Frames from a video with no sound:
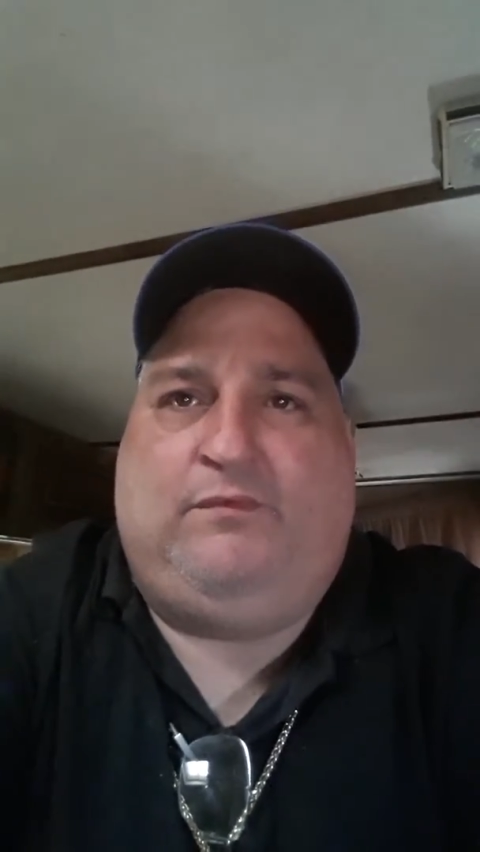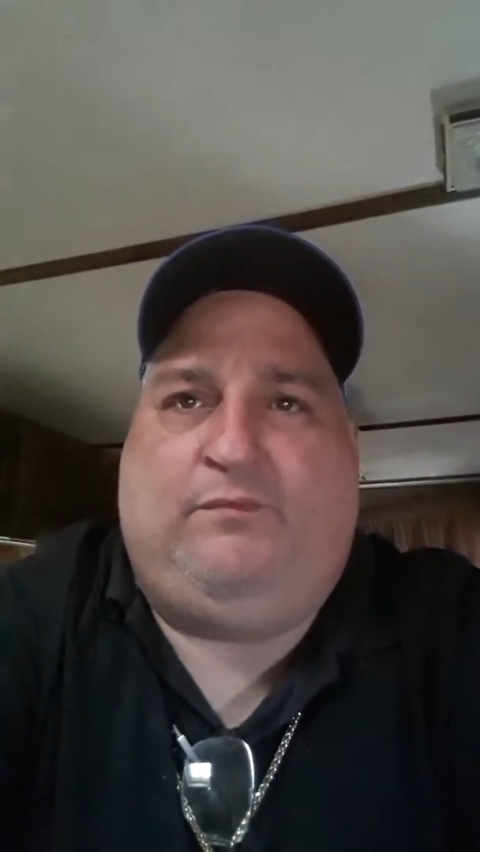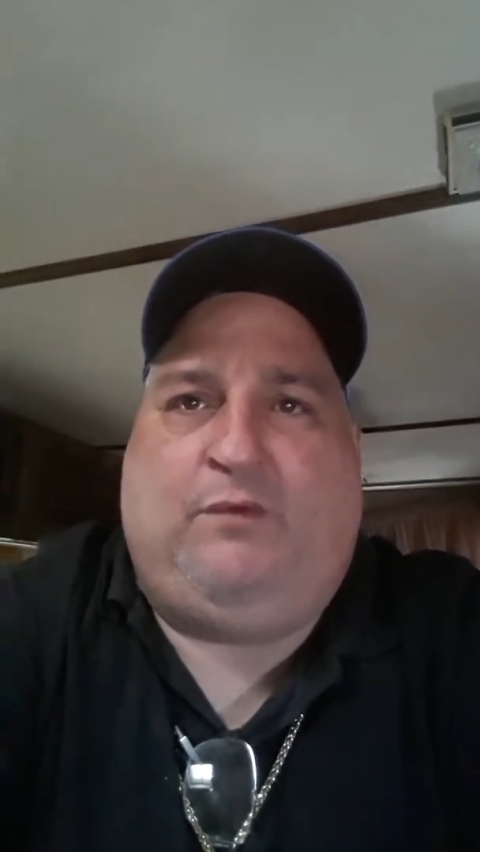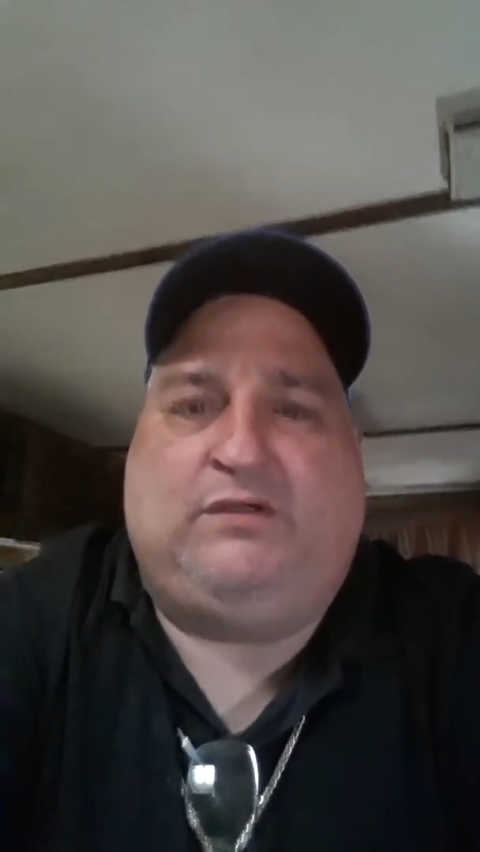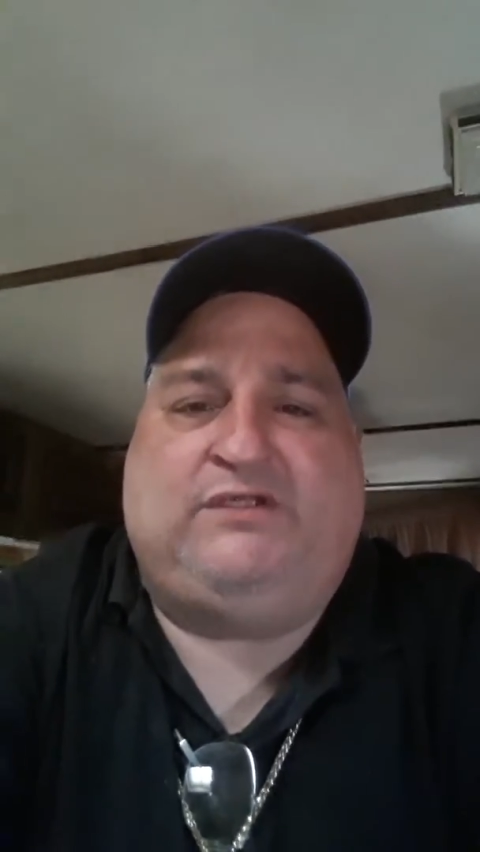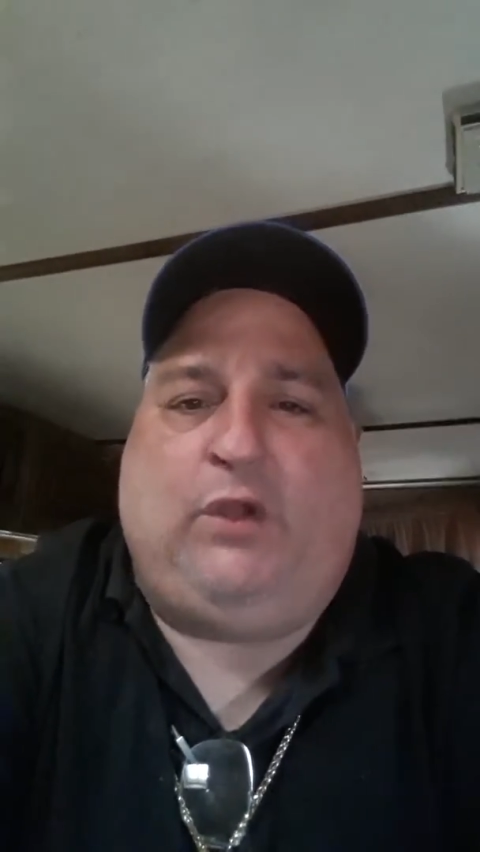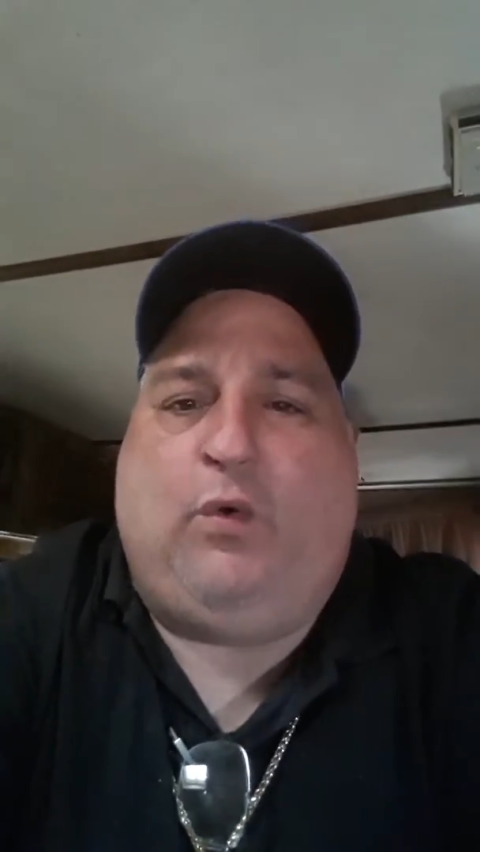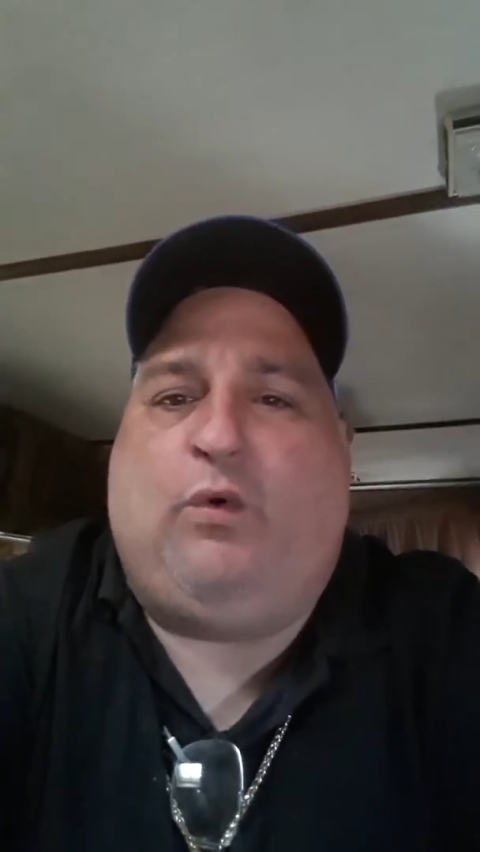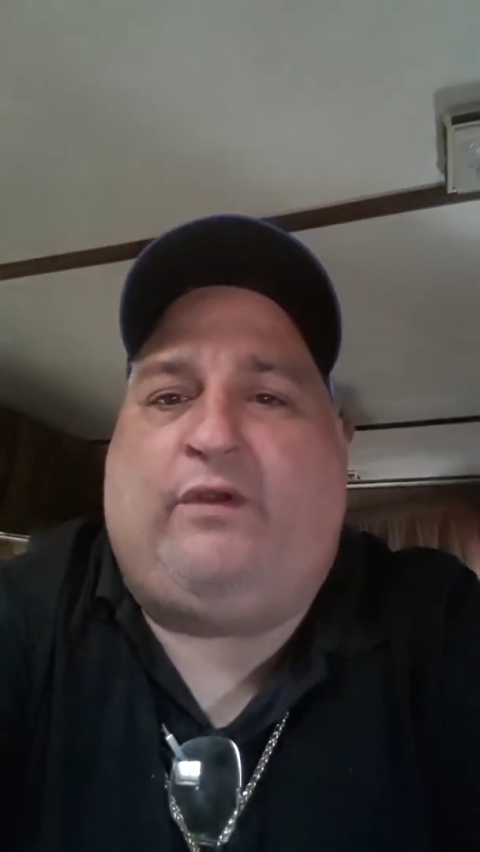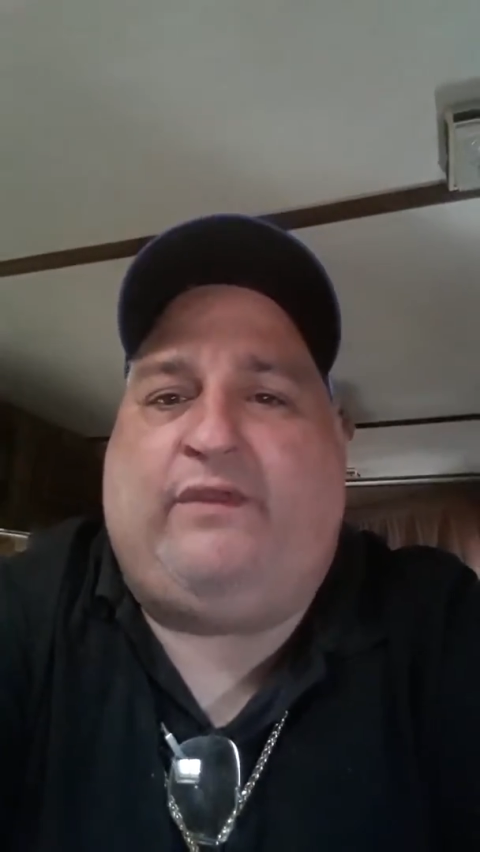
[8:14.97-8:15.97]
most
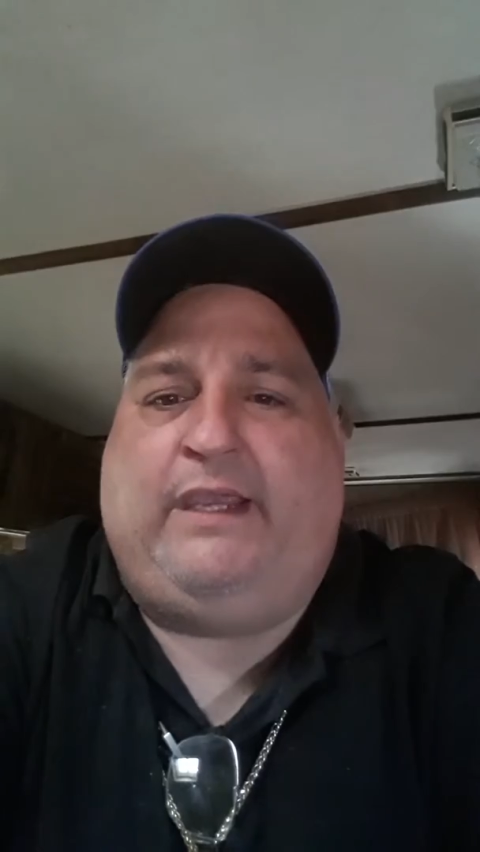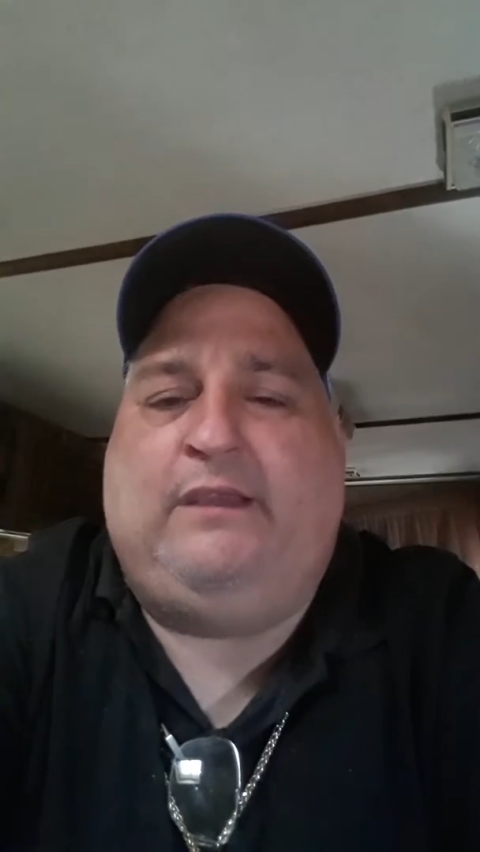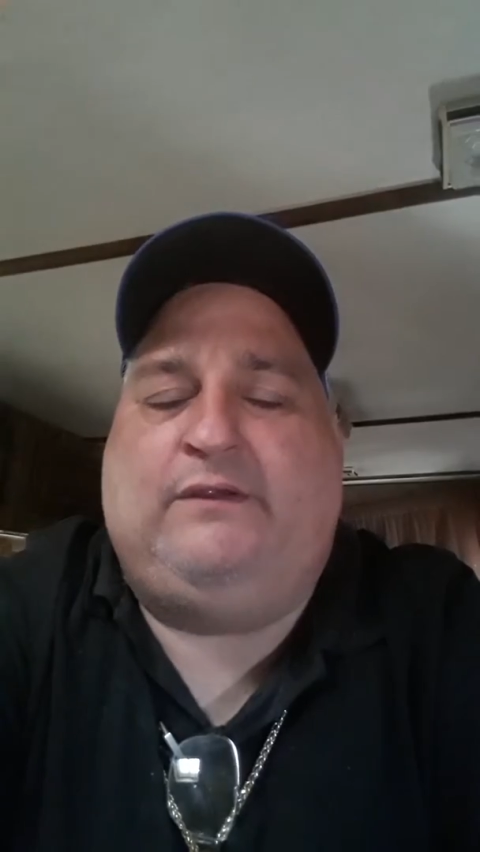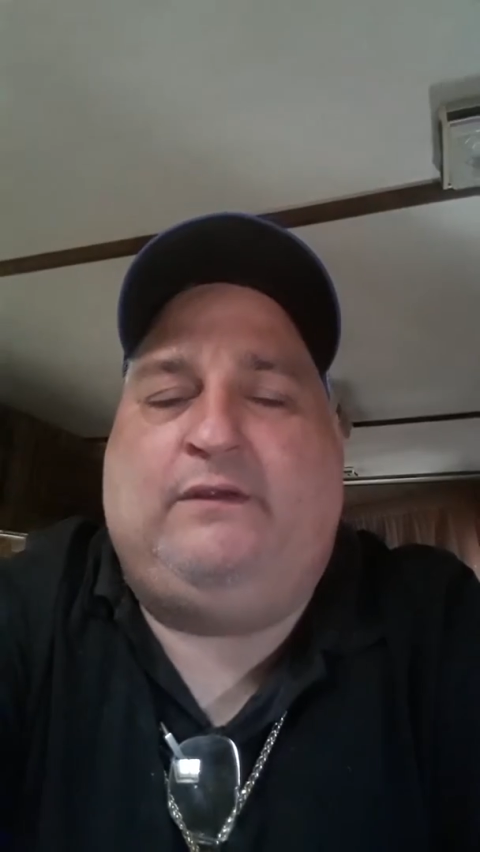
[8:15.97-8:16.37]
noteworthy